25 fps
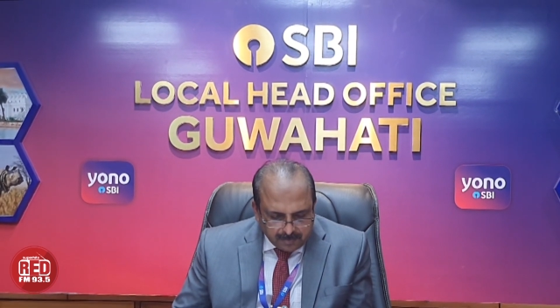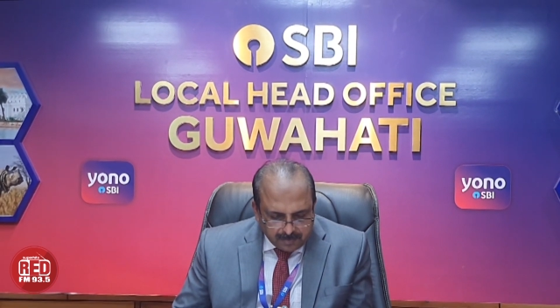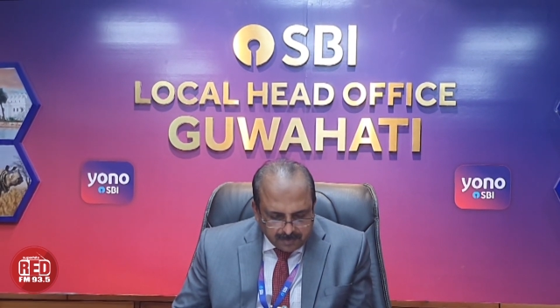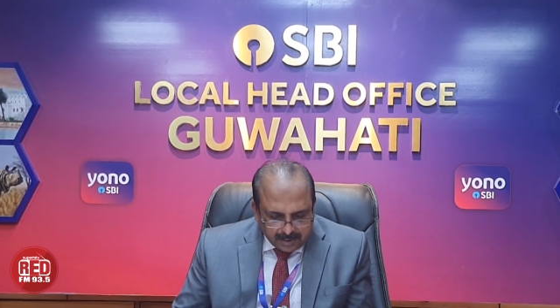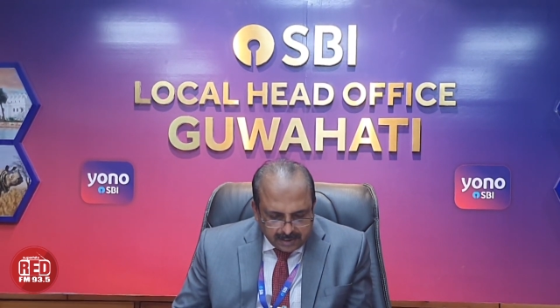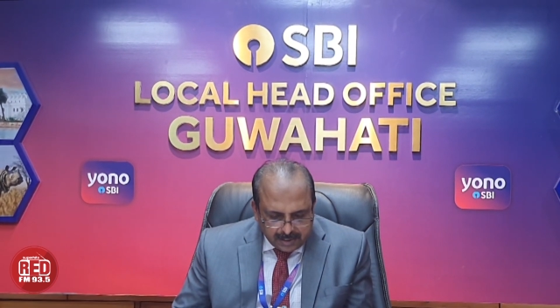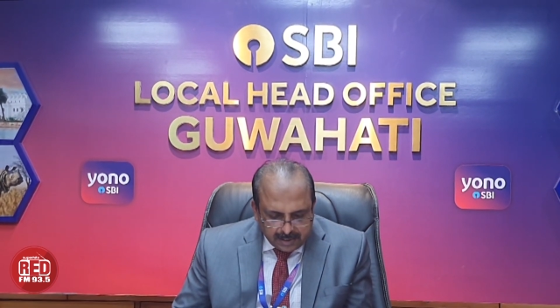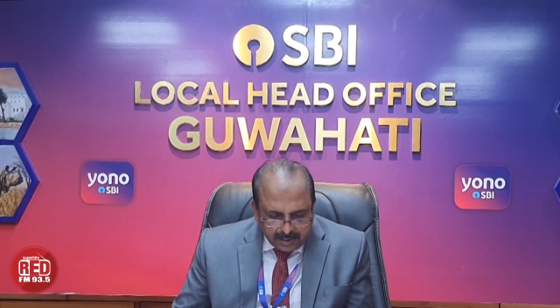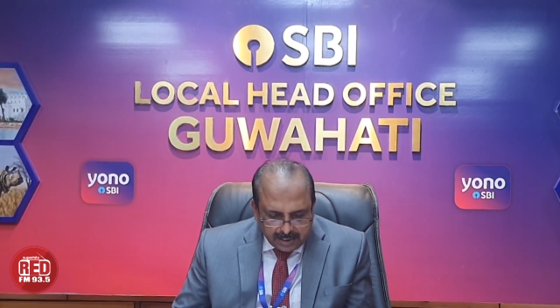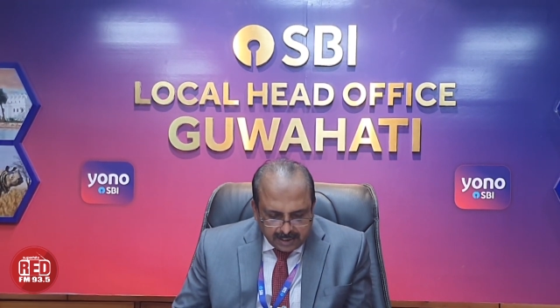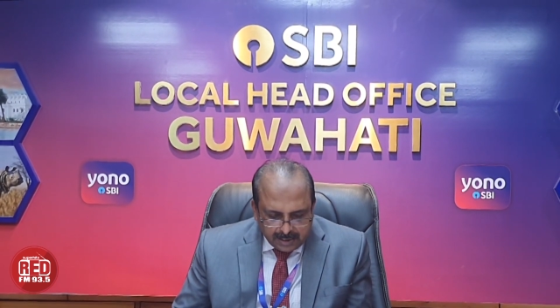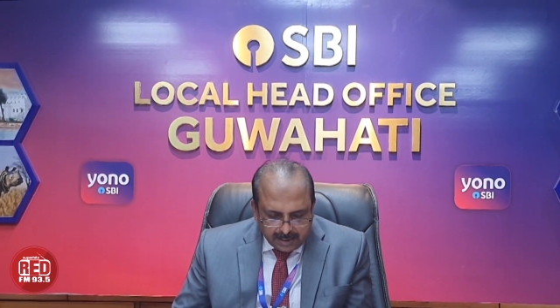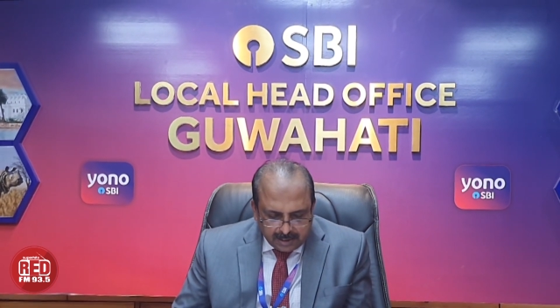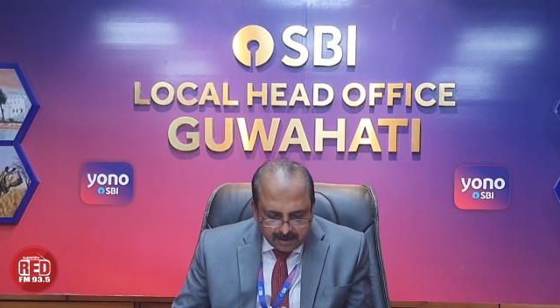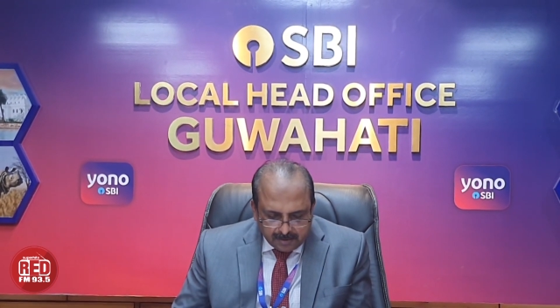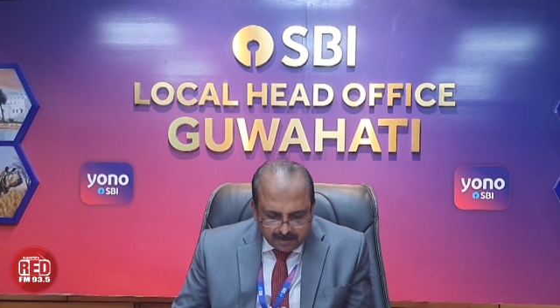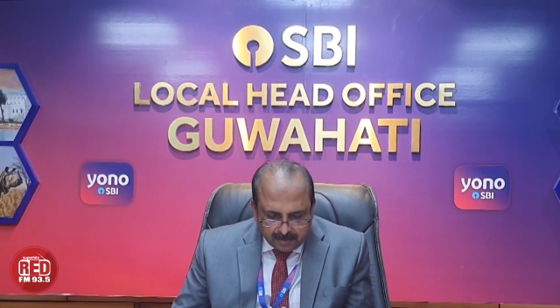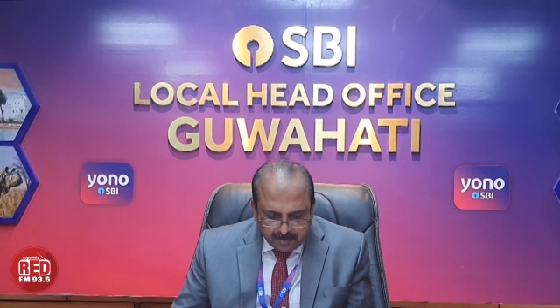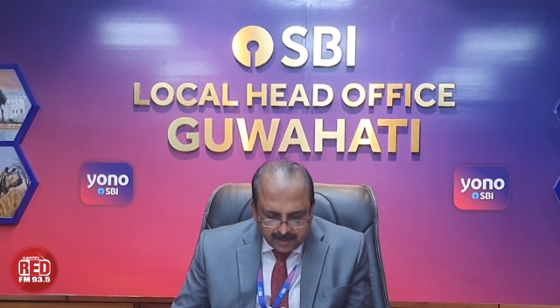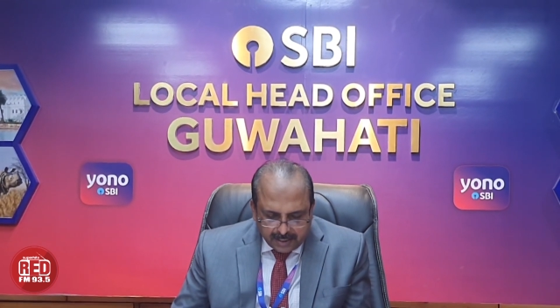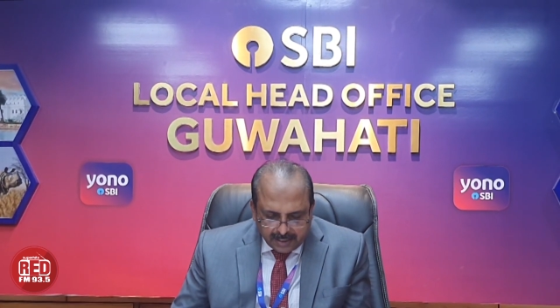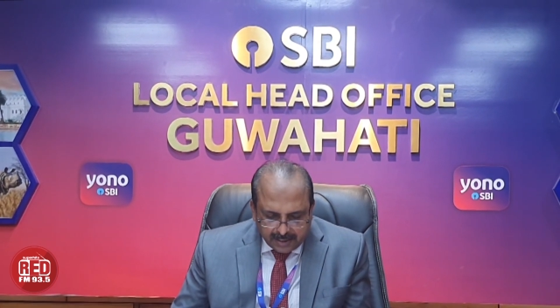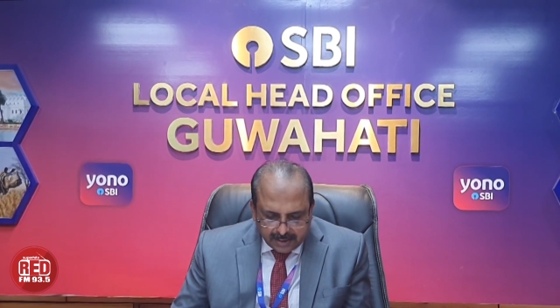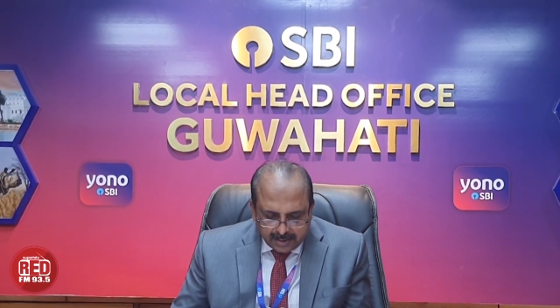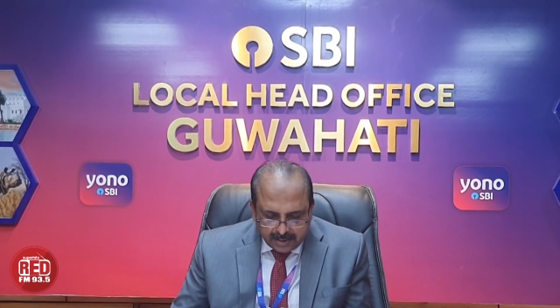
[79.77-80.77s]
money and your
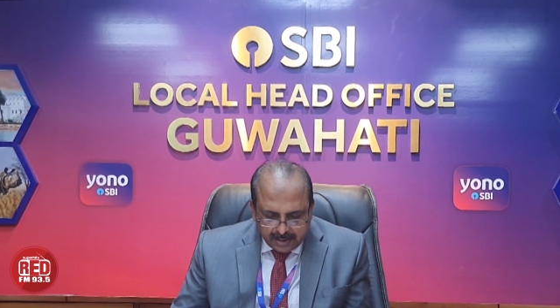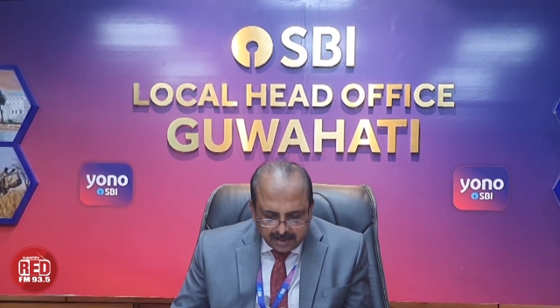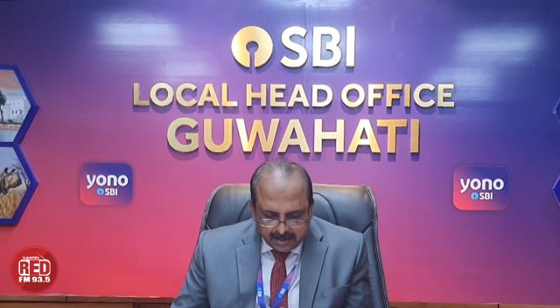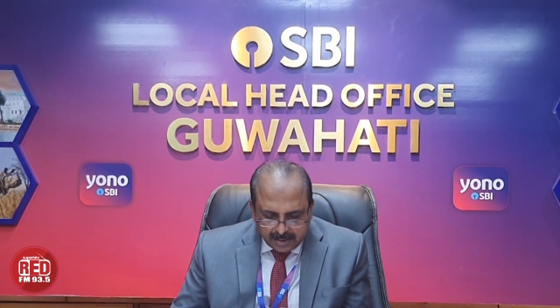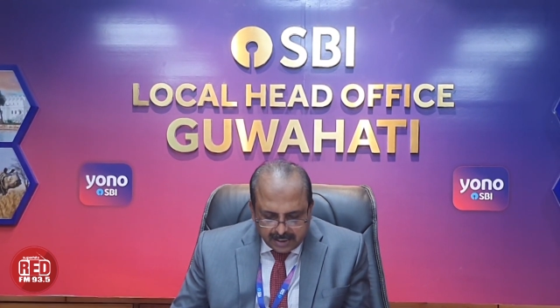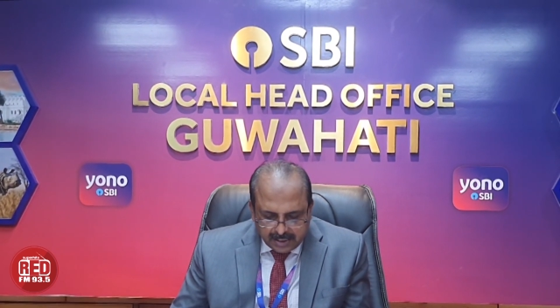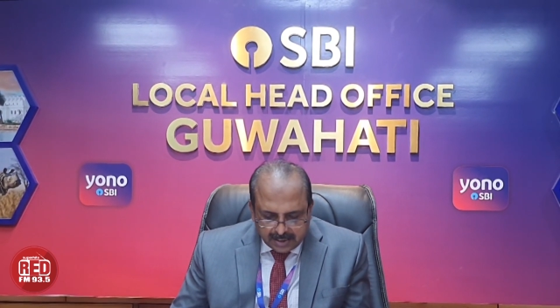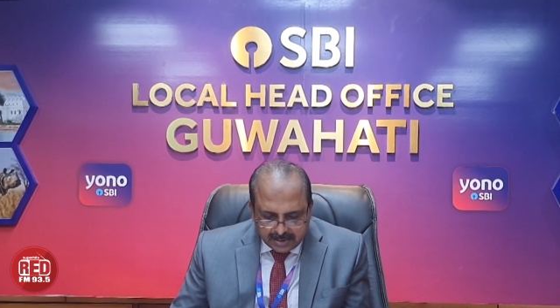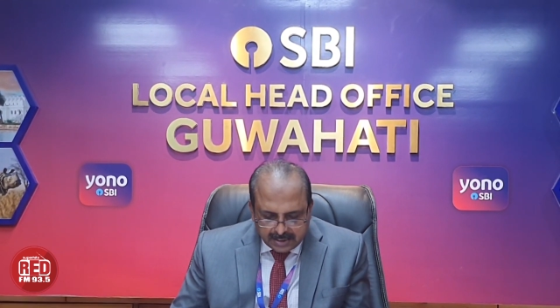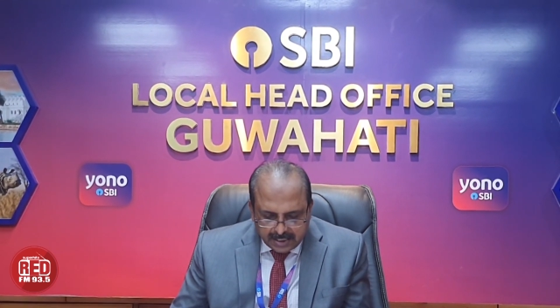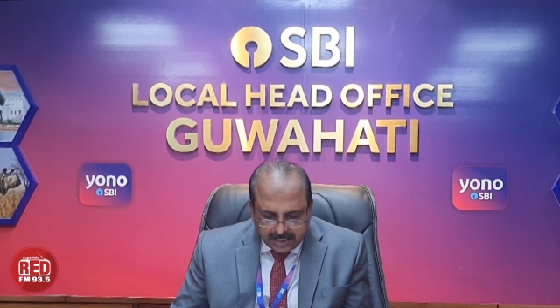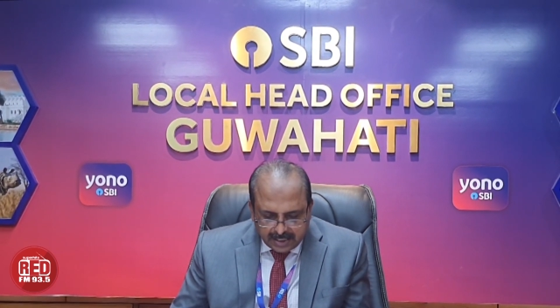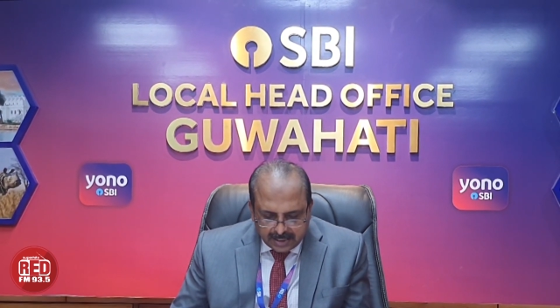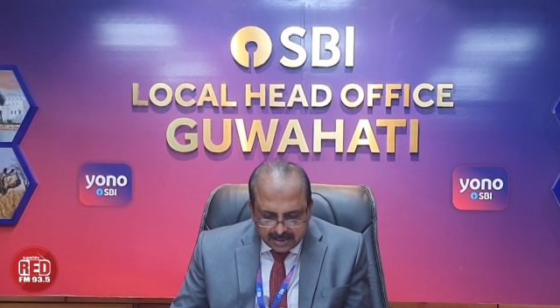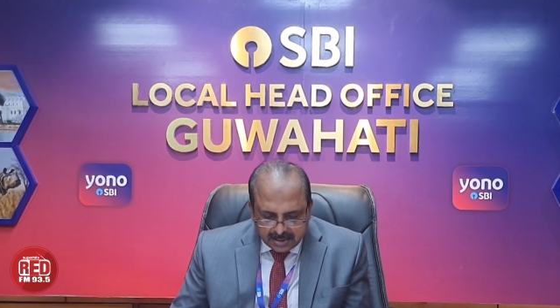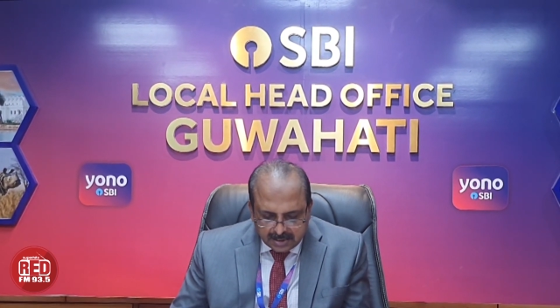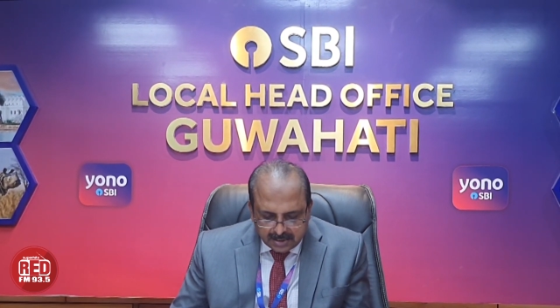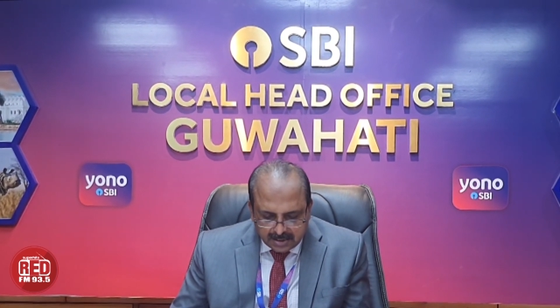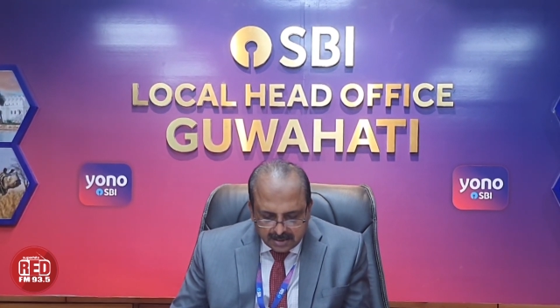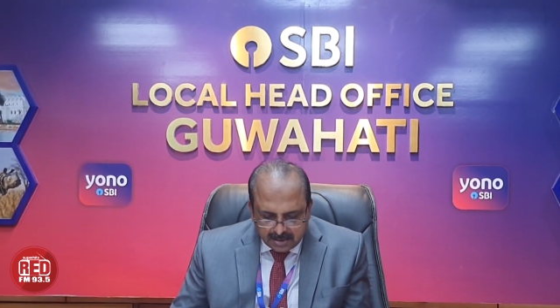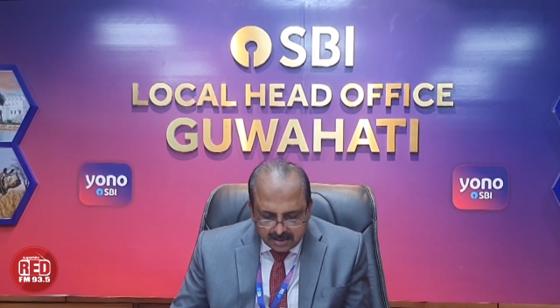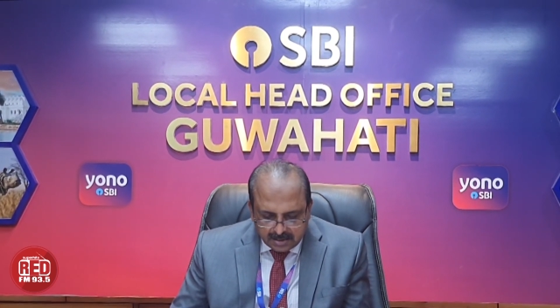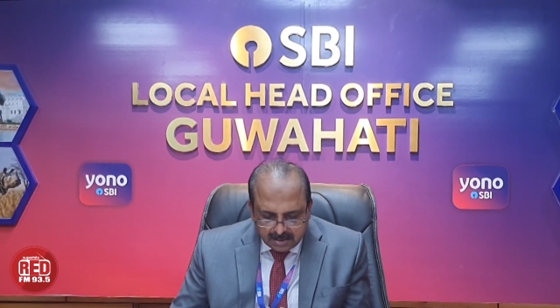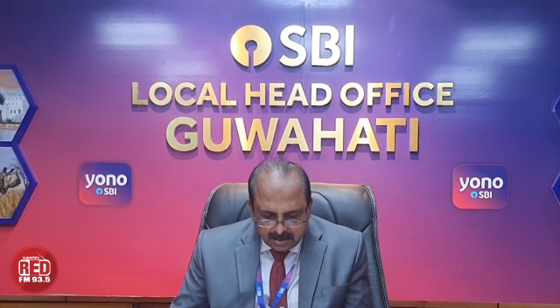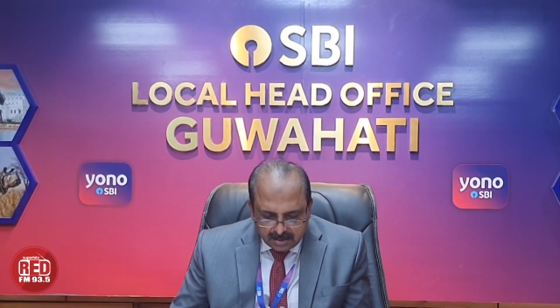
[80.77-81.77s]
banking
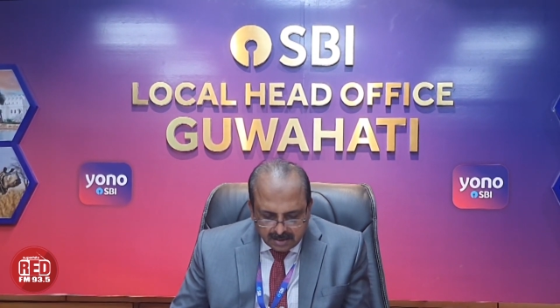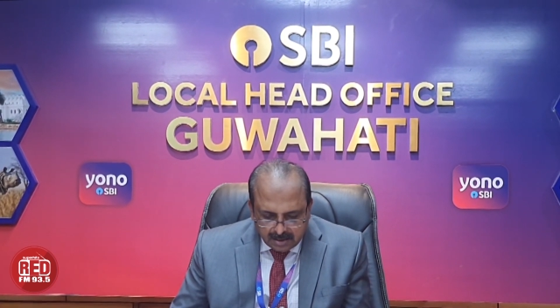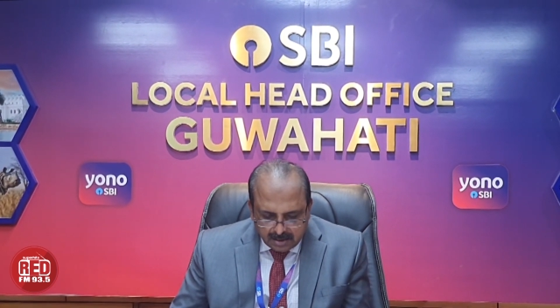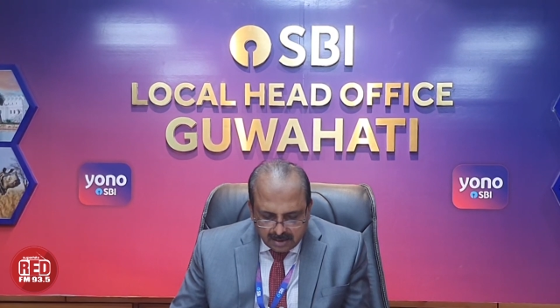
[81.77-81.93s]
transactions